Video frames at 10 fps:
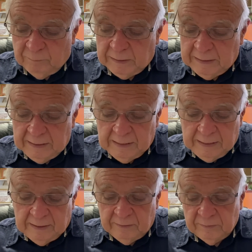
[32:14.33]
he
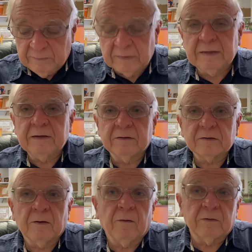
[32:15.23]
needed to see the
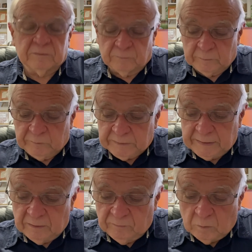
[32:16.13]
scars for
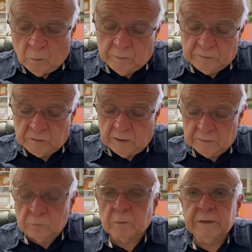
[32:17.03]
himself, according to
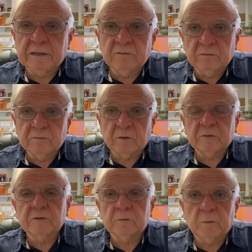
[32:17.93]
John 20,
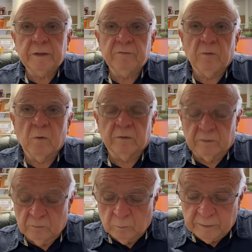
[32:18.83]
verses 24
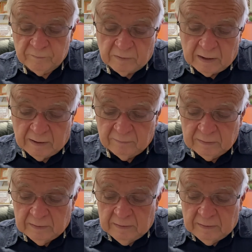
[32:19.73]
through 25.